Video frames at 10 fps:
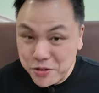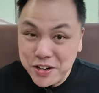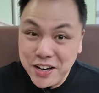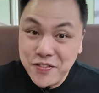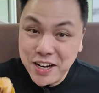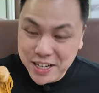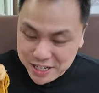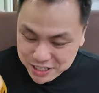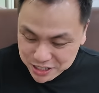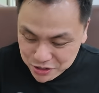already
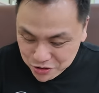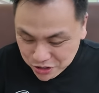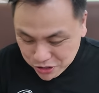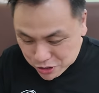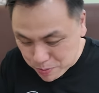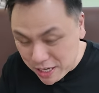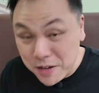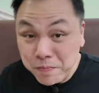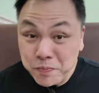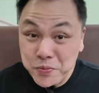finding it's a little hard to speak.
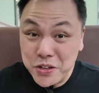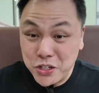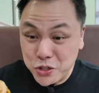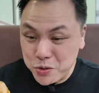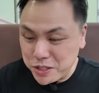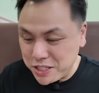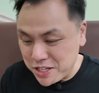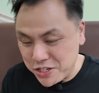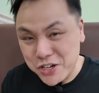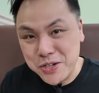Not sure what's
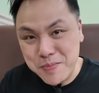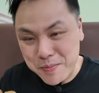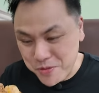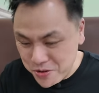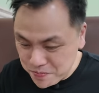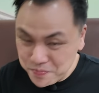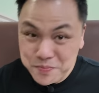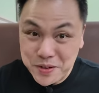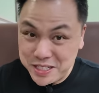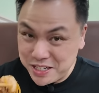in the Dr. Pepper,
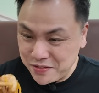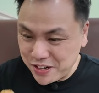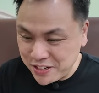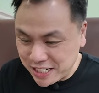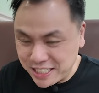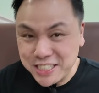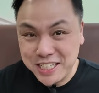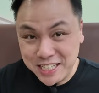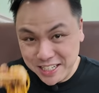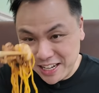but very
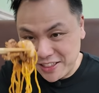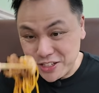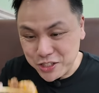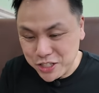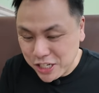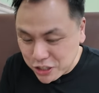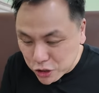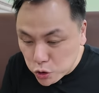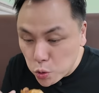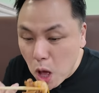tasty. And this is
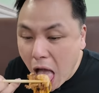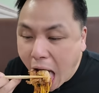tasty too.